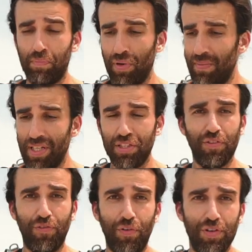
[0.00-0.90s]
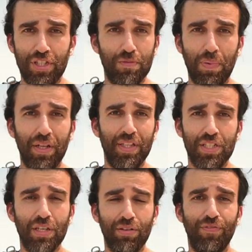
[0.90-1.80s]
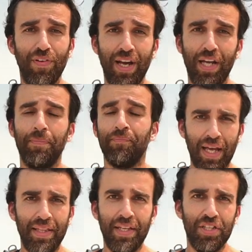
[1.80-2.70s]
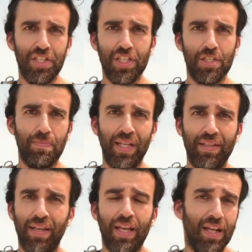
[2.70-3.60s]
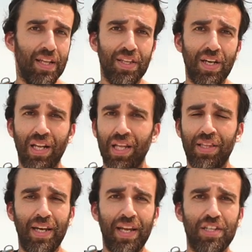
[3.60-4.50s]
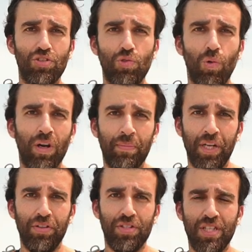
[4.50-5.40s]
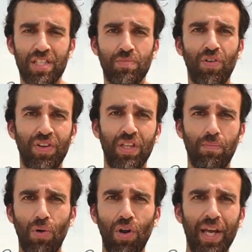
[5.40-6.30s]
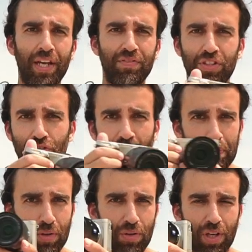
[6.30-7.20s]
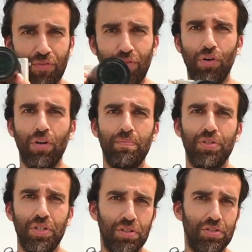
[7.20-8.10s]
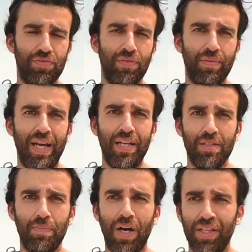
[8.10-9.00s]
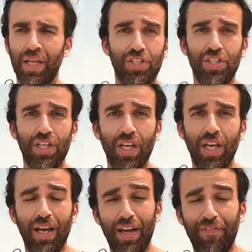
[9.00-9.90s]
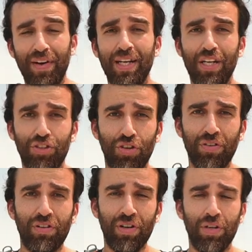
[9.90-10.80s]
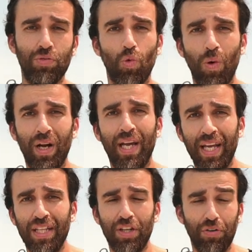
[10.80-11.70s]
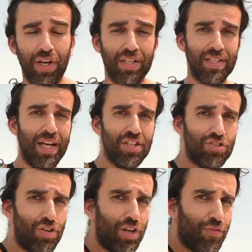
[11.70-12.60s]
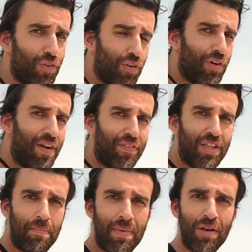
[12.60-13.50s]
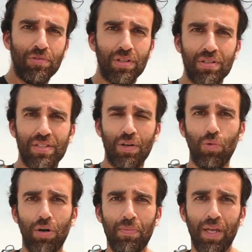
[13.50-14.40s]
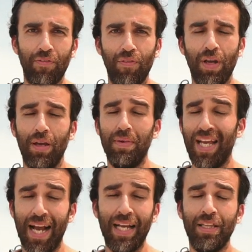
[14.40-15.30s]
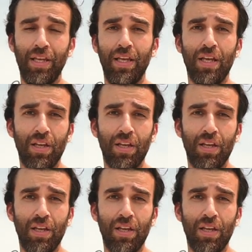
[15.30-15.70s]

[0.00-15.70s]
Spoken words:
pretty much in the first spot that she could find, and then she spent literally the next 20 minutes just moving the ball head of the tripod looking for compositions from that spot. She finally turned around 180 degrees and started photographing the mountains that were behind the